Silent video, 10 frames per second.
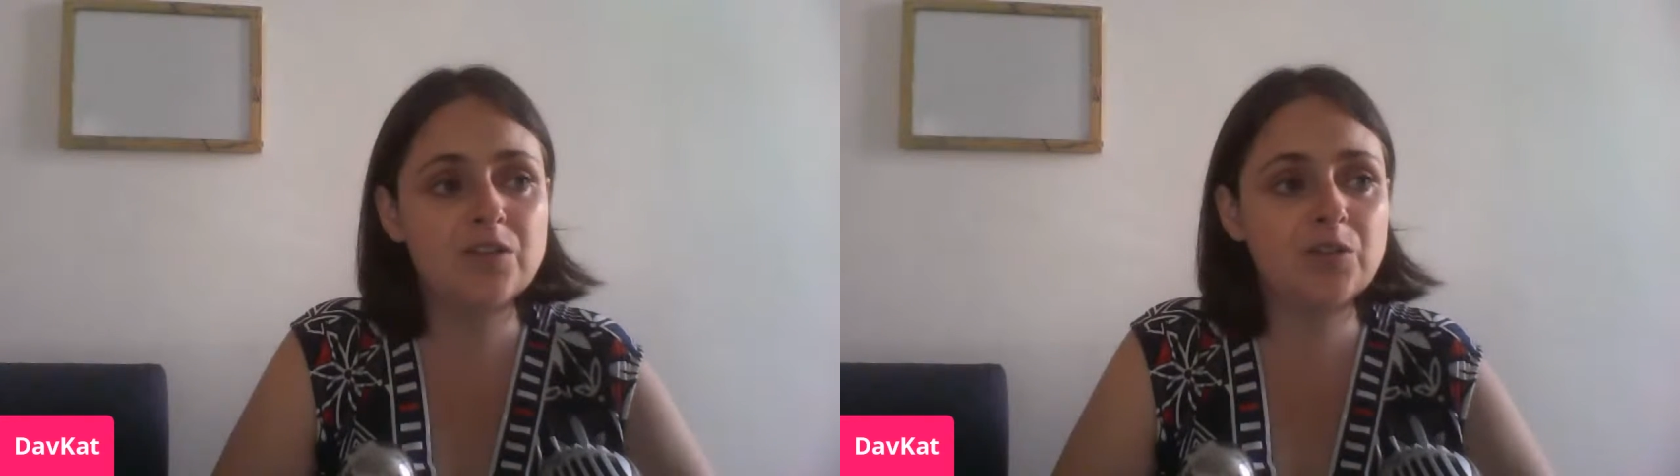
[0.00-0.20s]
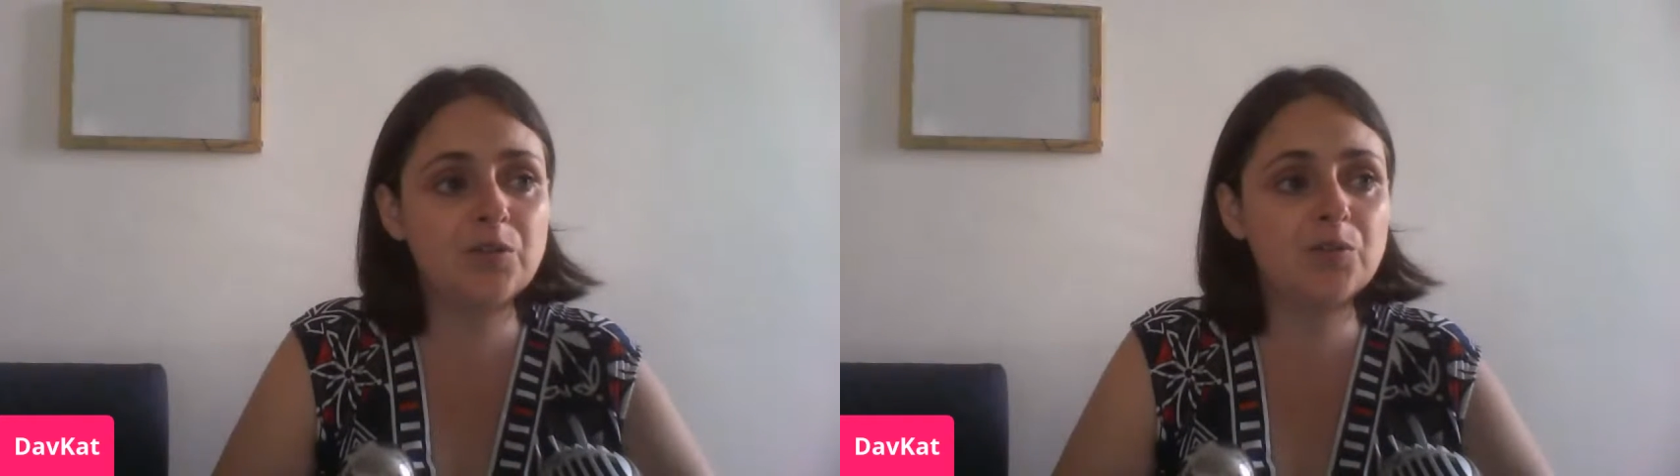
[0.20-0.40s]

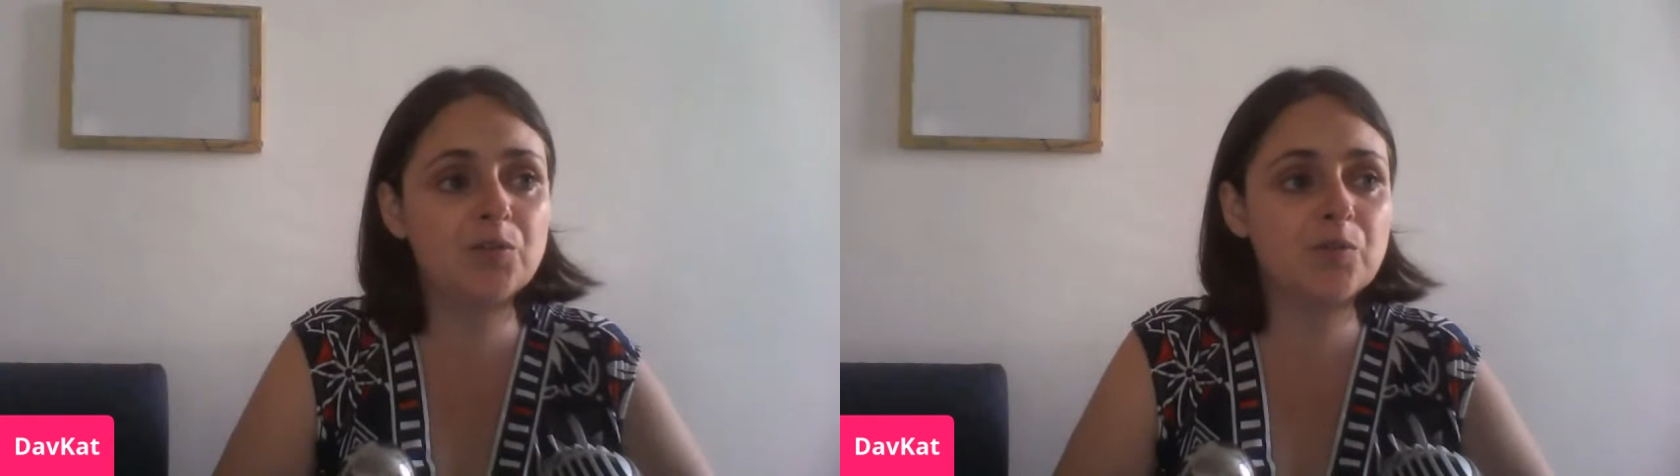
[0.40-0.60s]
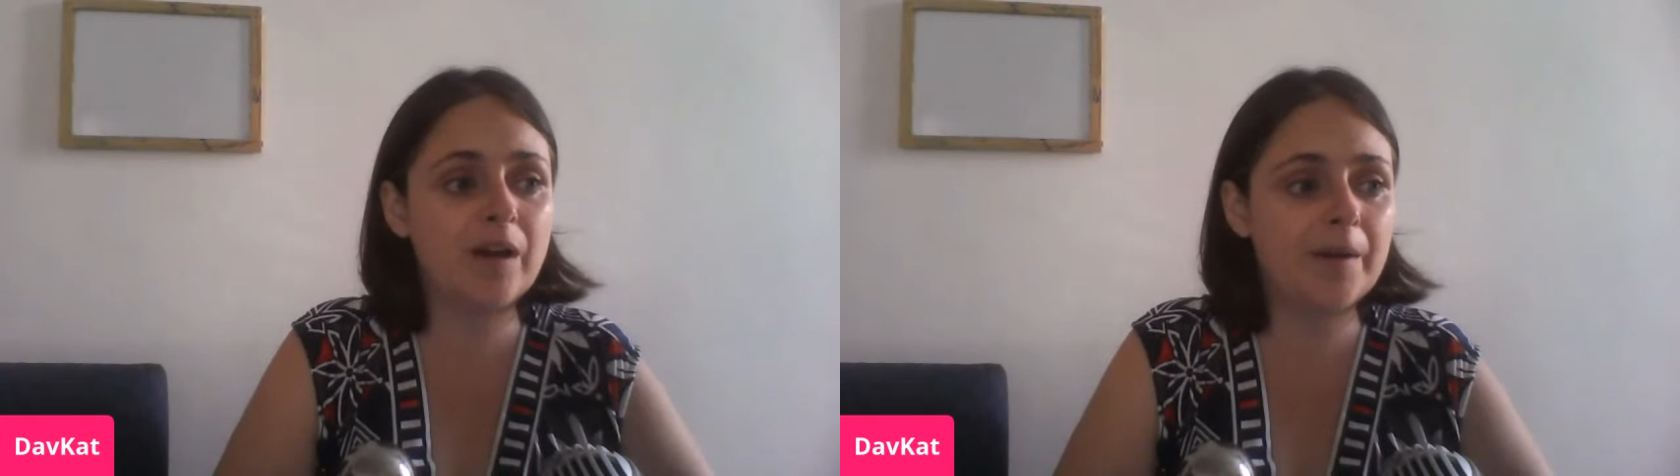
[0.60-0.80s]

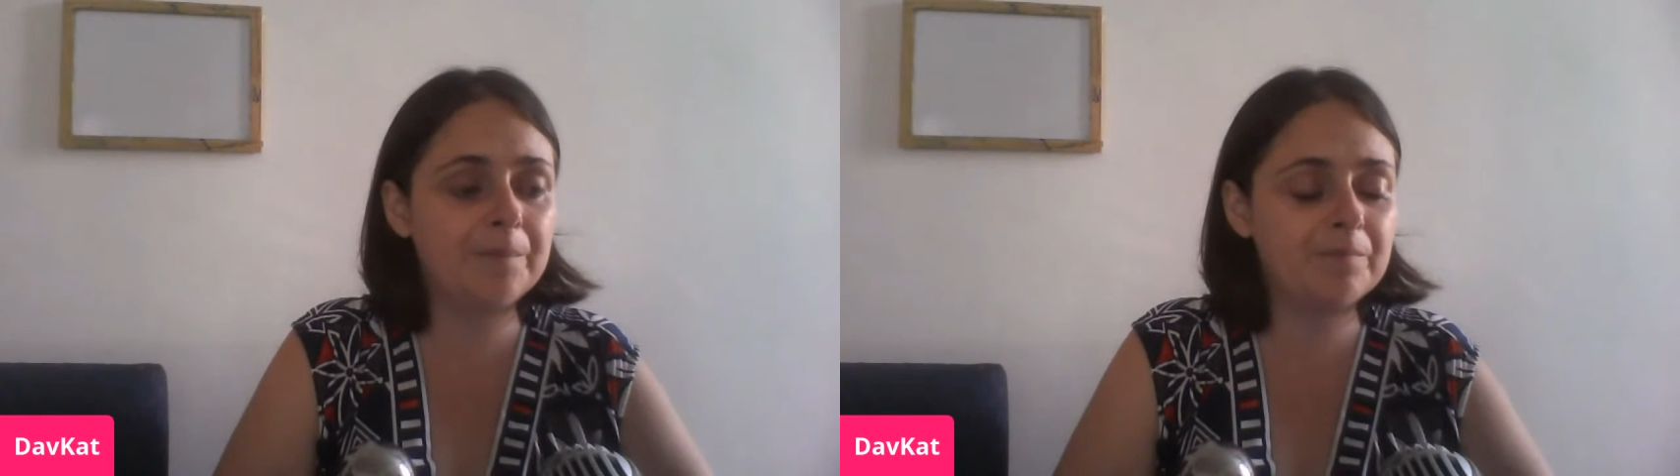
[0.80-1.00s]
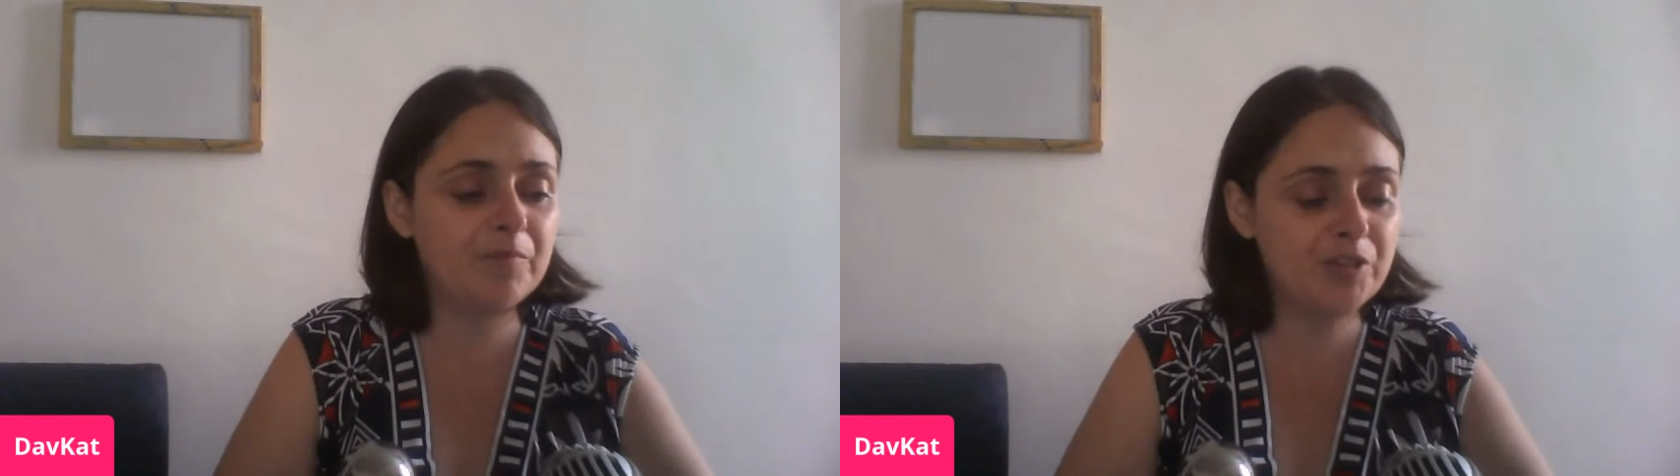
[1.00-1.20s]
to
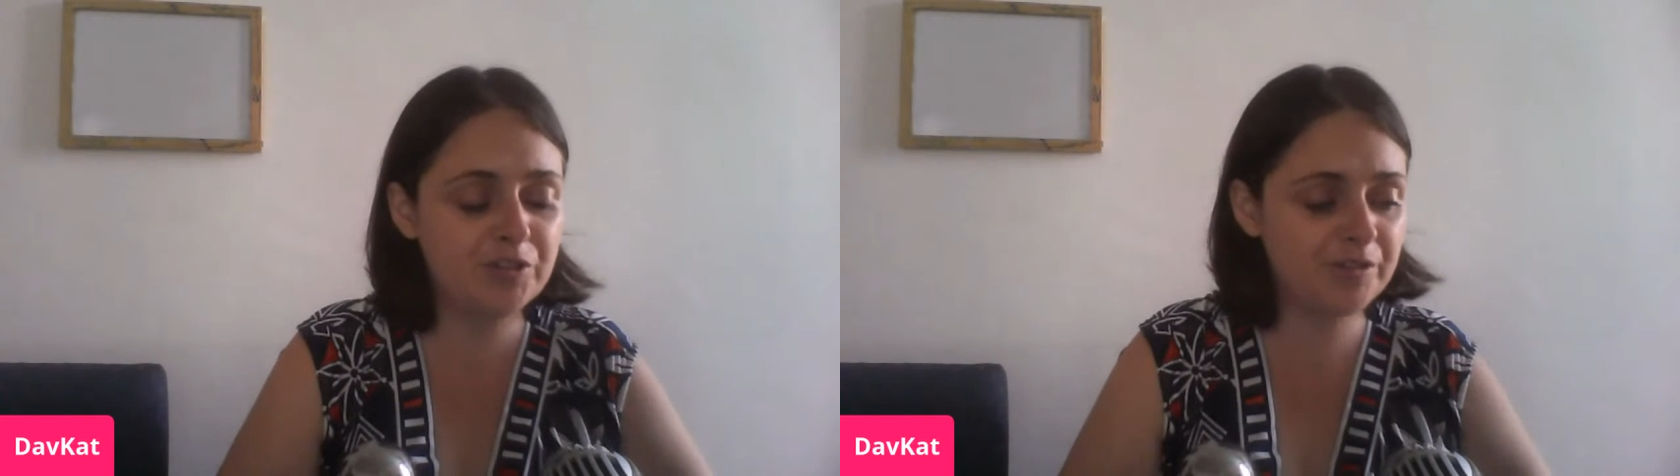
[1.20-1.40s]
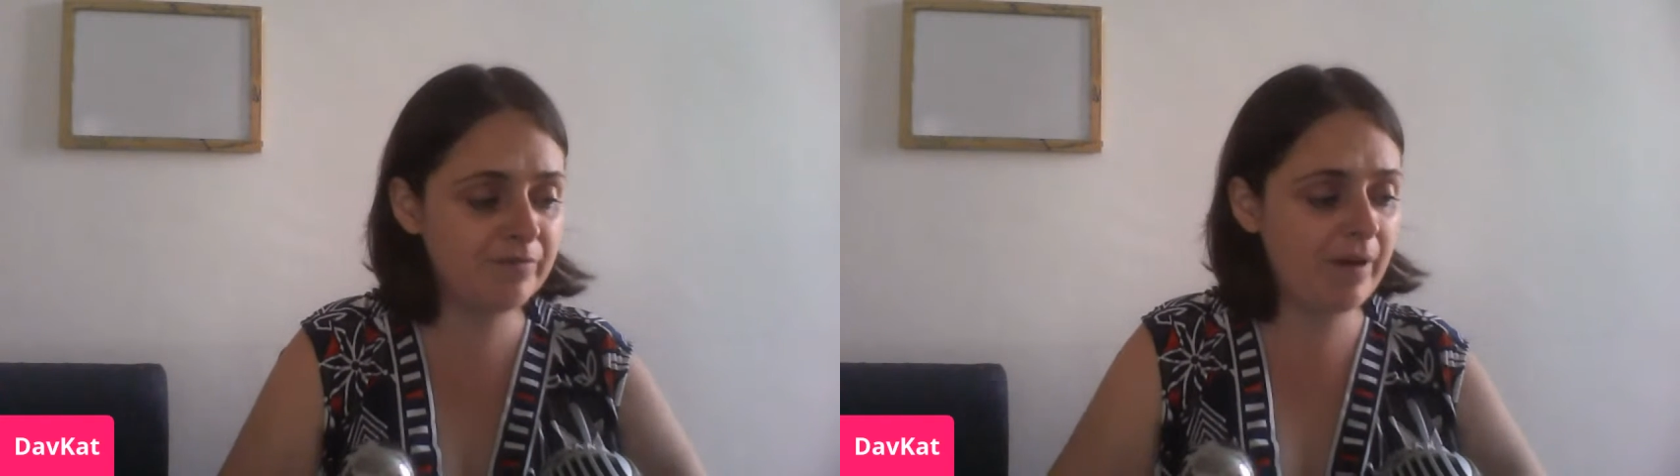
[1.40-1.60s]

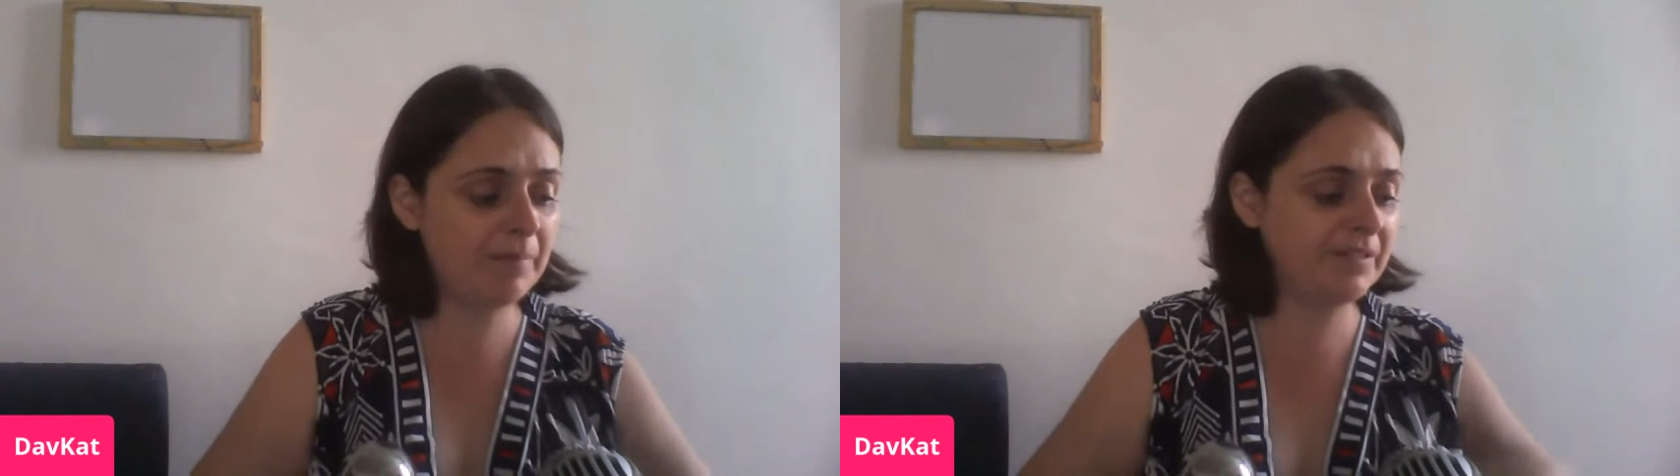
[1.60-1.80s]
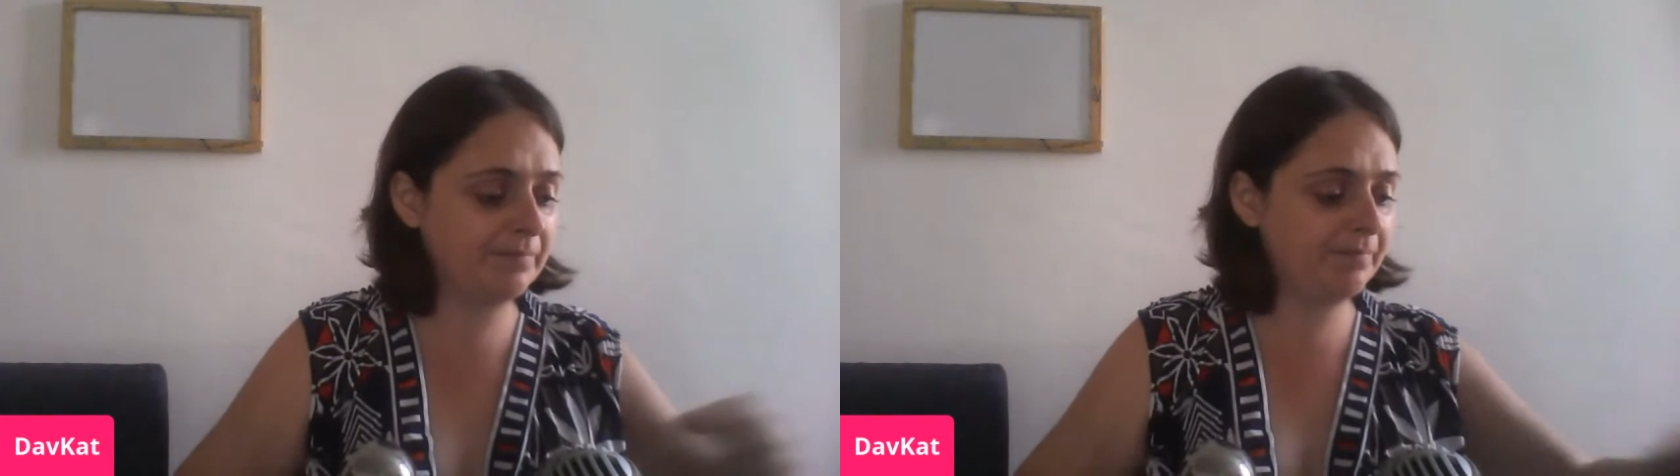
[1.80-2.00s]
reduce
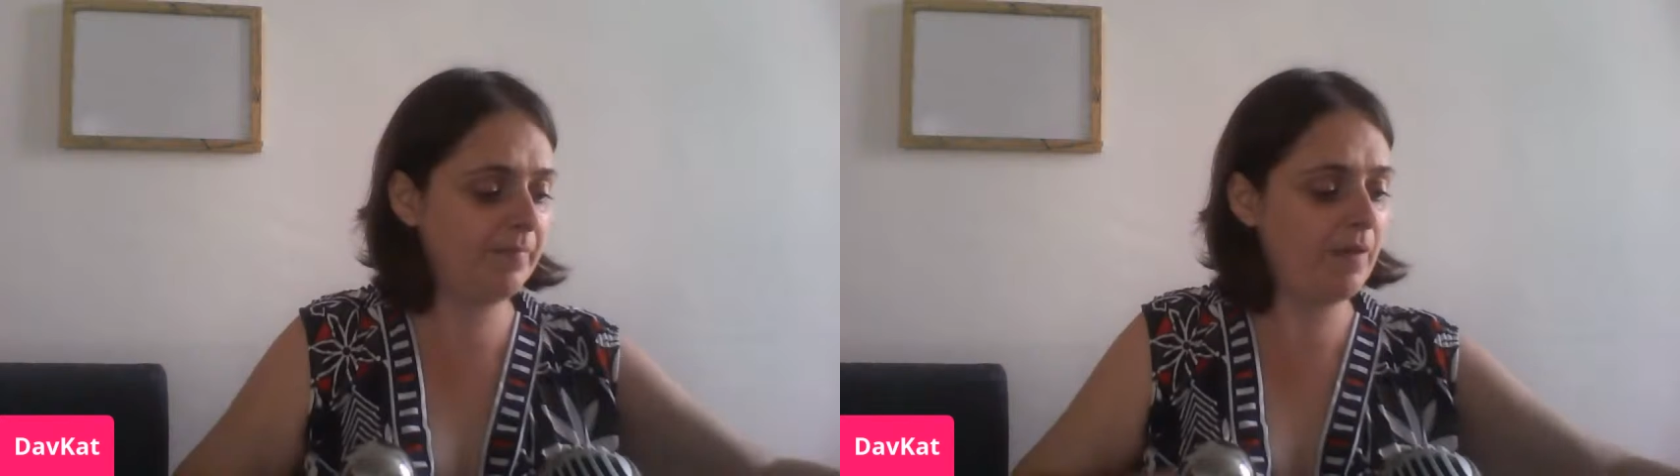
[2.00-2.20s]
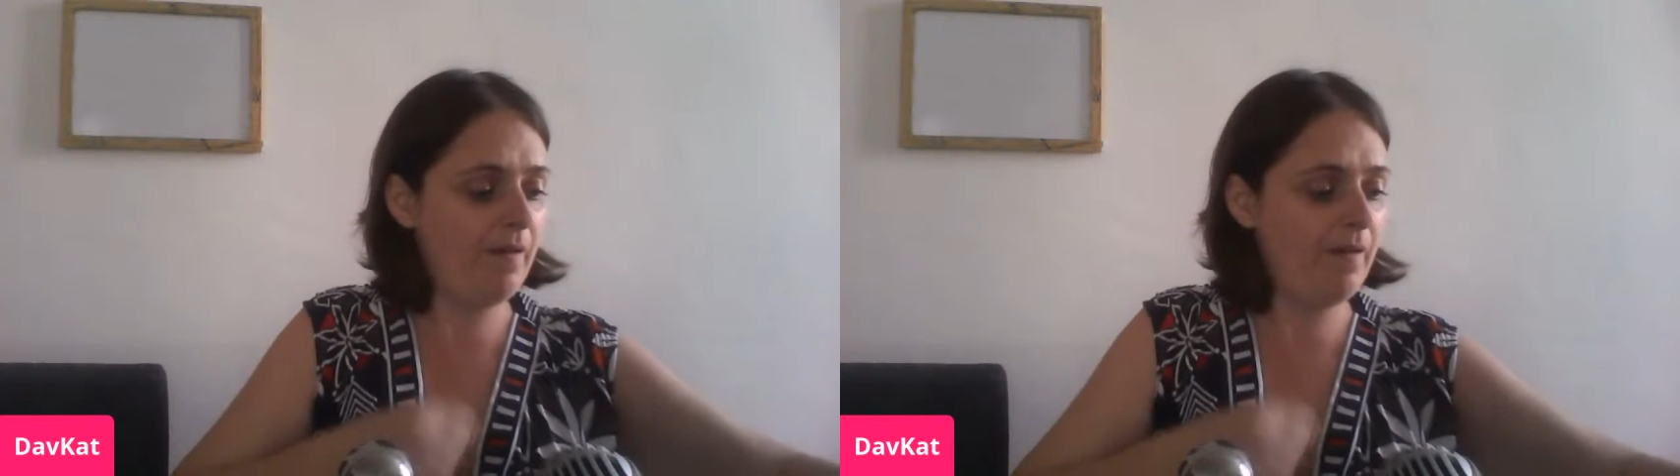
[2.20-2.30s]
corruption,